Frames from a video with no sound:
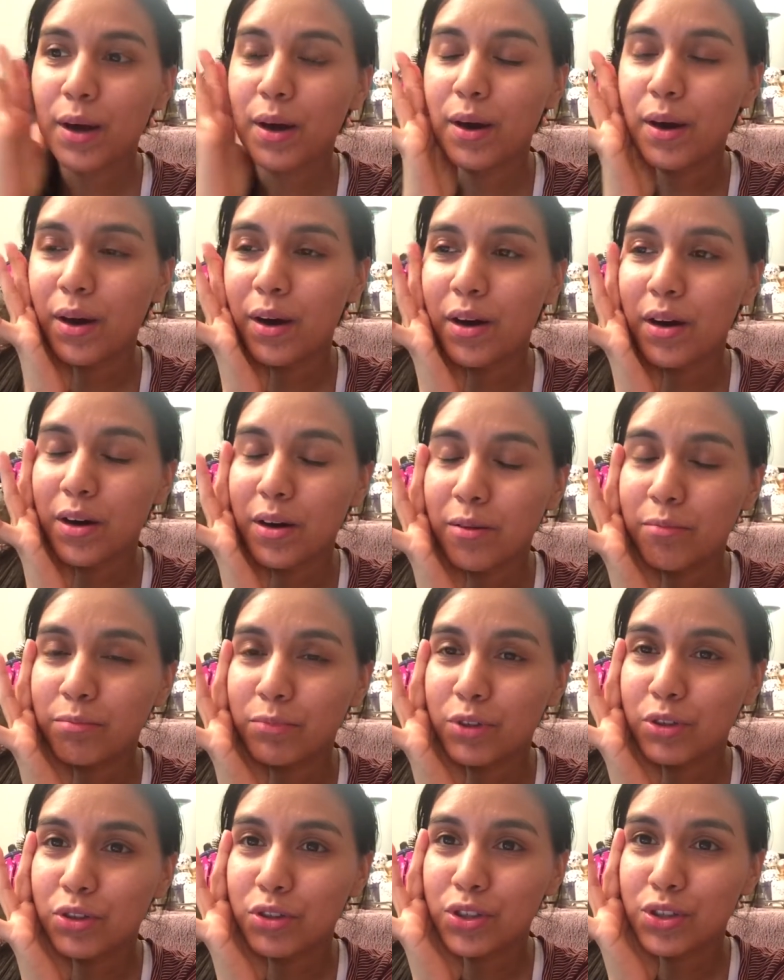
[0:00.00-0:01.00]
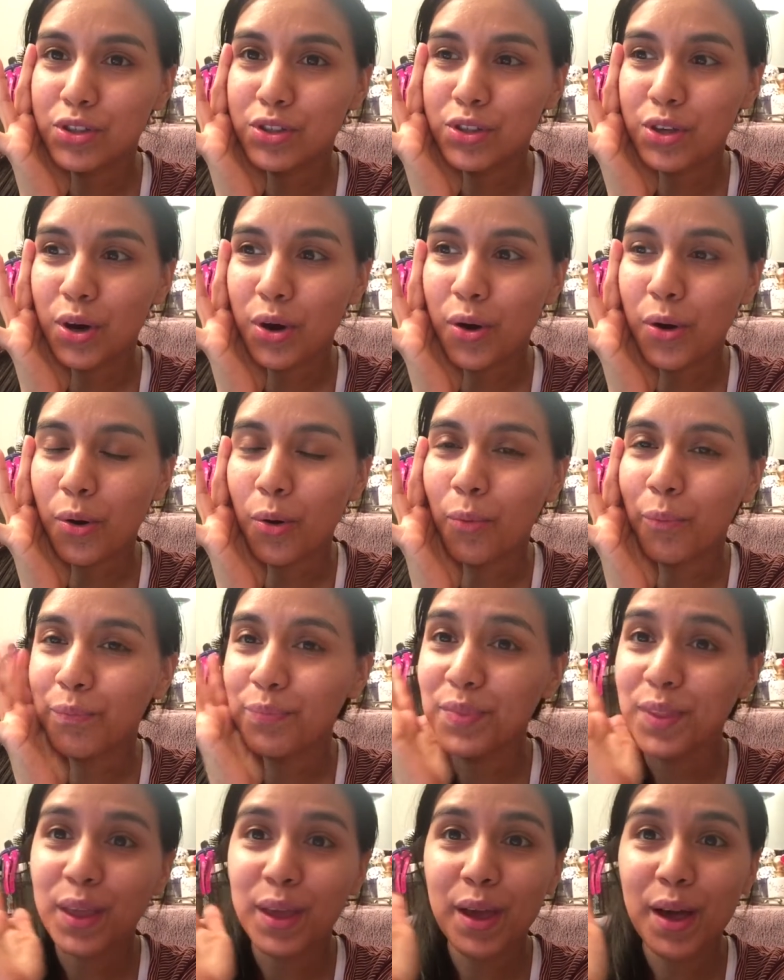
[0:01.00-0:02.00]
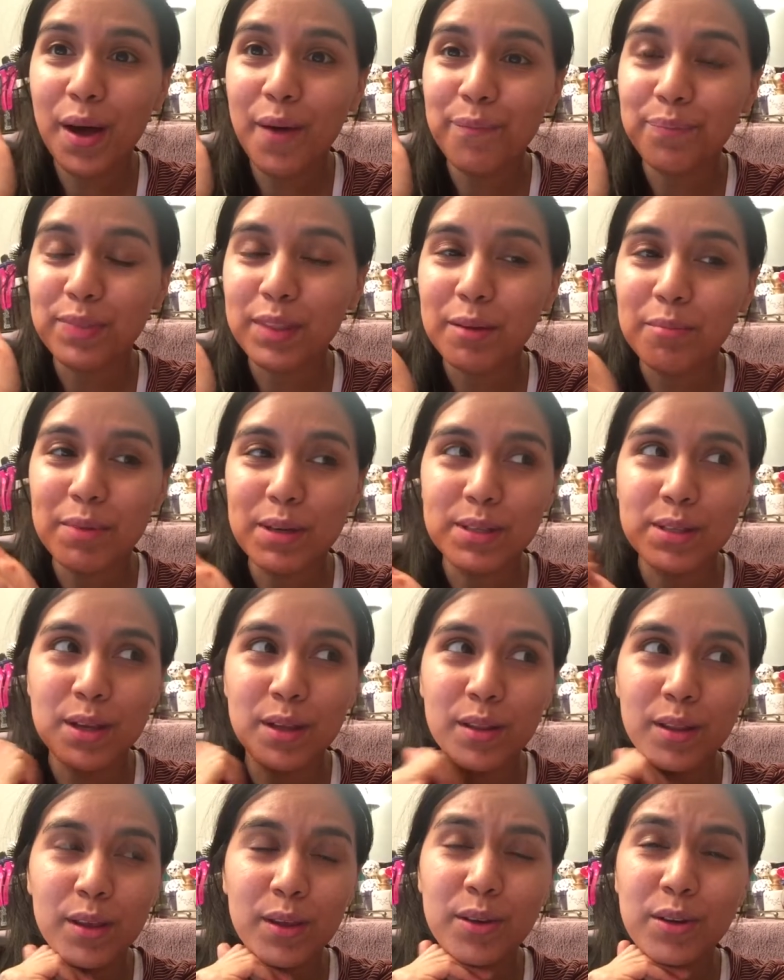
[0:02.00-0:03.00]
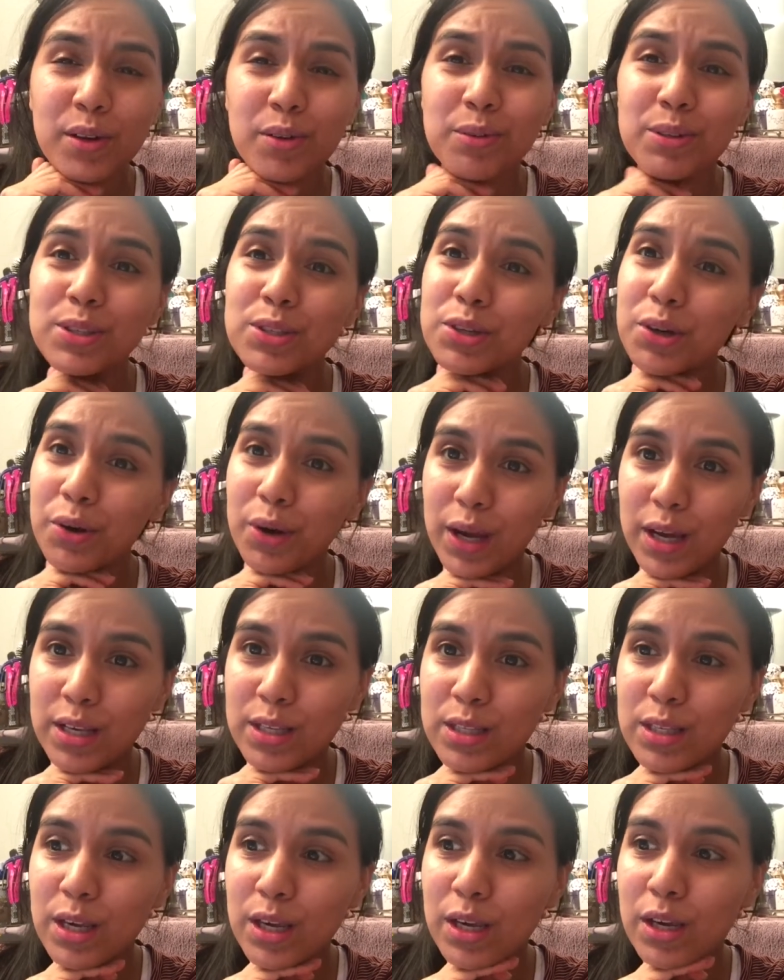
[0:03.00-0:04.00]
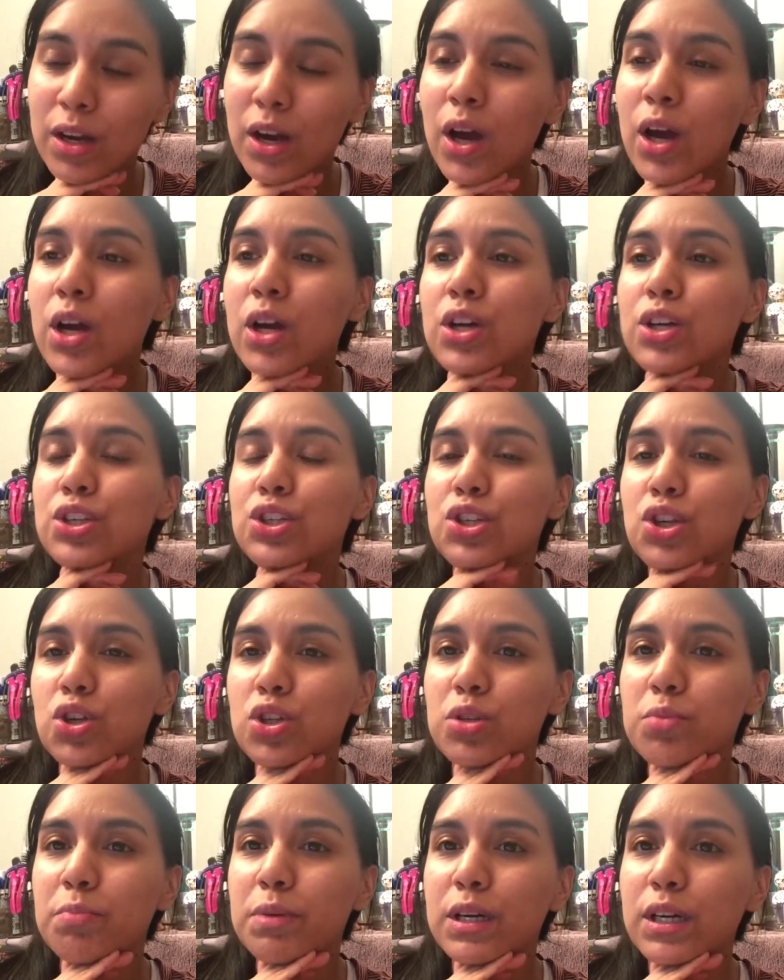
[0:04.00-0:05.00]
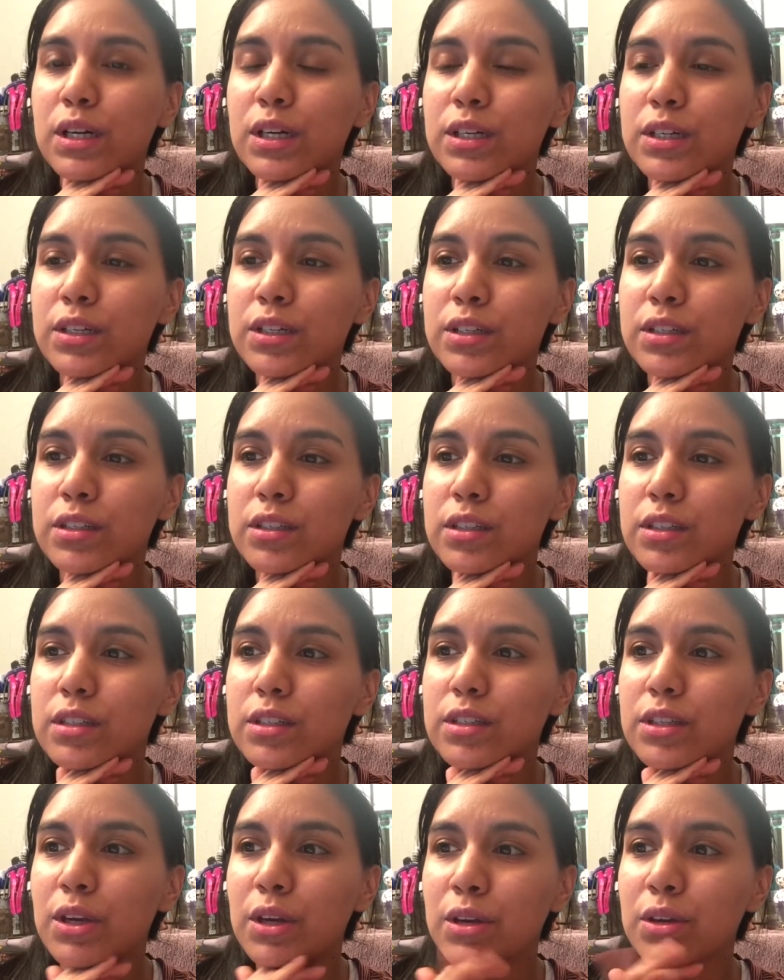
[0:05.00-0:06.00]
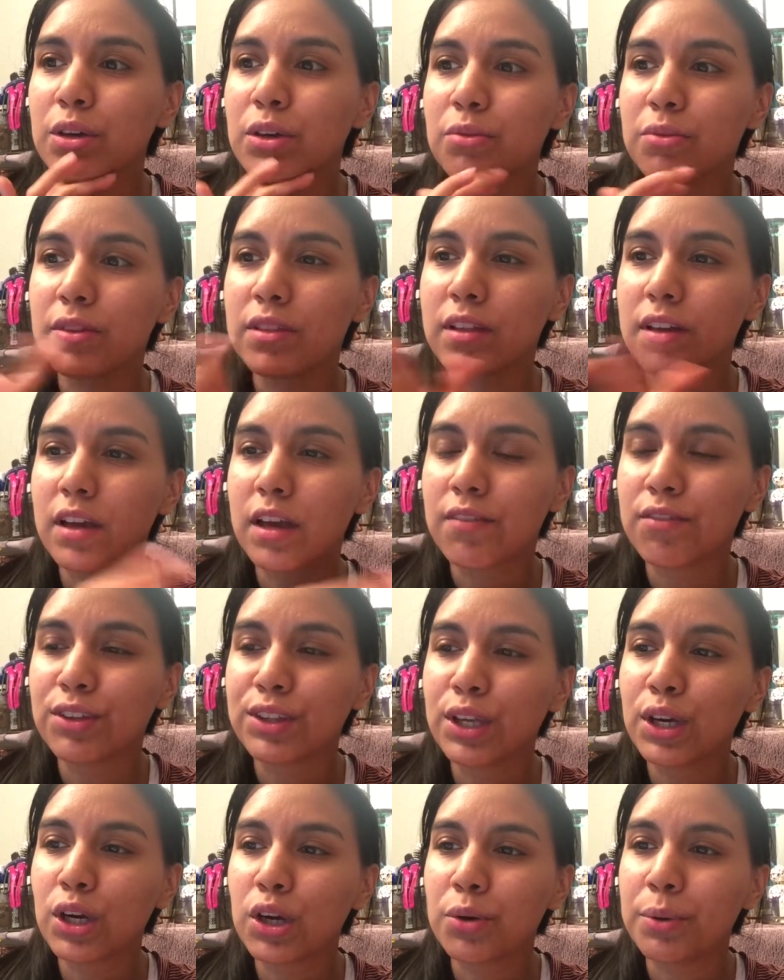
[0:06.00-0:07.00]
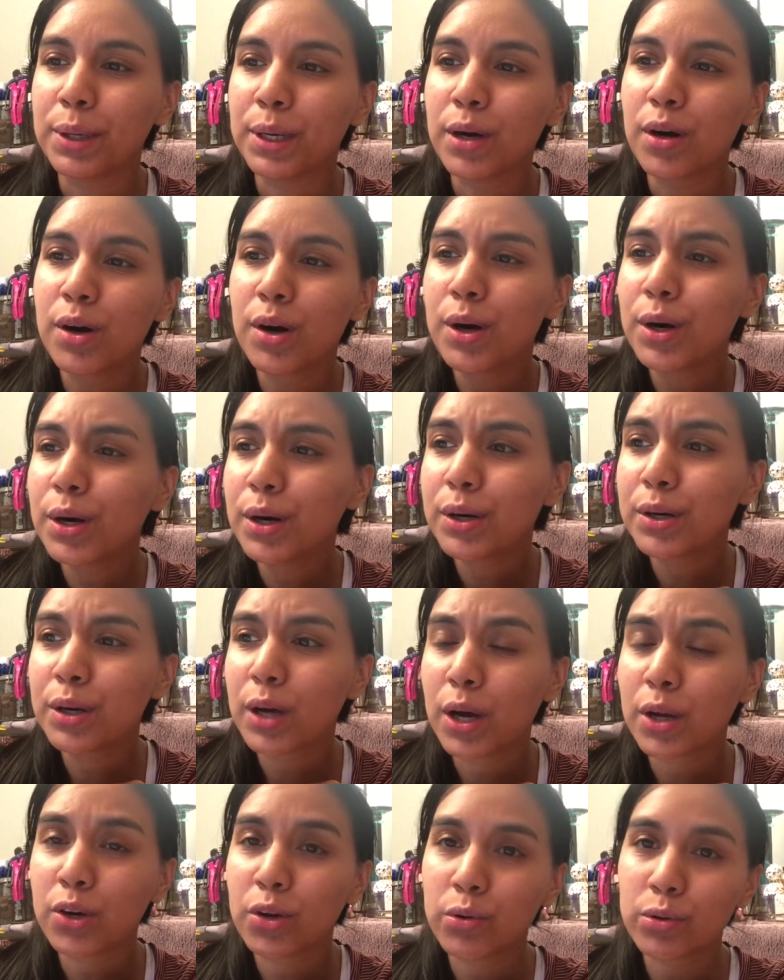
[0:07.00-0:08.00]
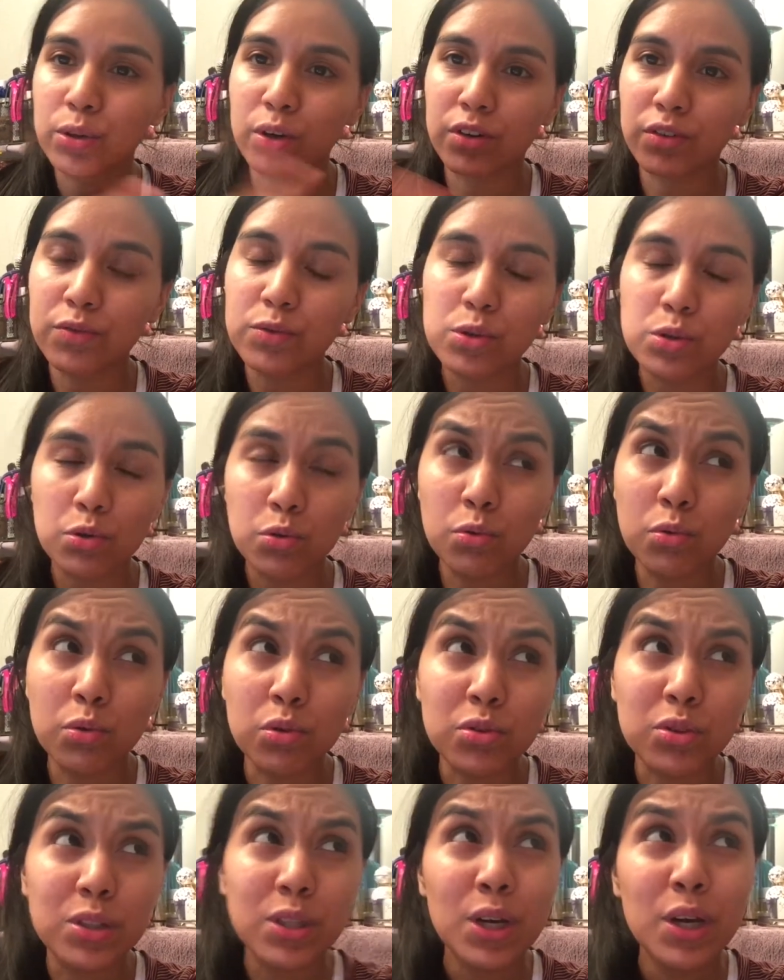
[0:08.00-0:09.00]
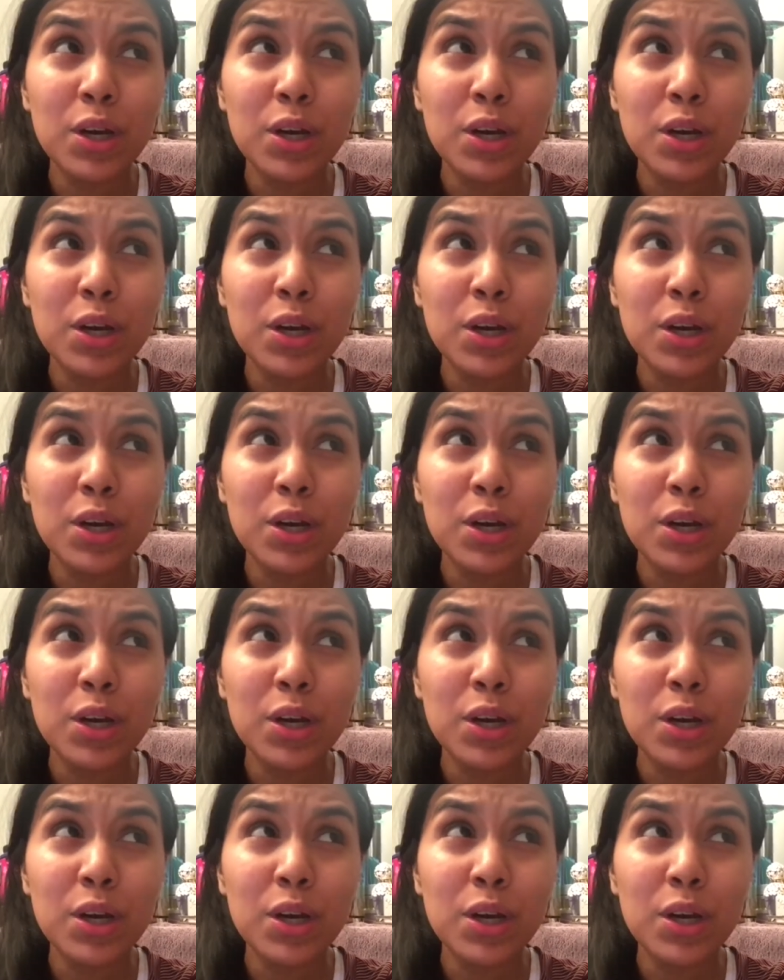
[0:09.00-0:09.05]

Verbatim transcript: um so yeah basically you know it's crazy just because you know it's like everything going on i know a lot of schools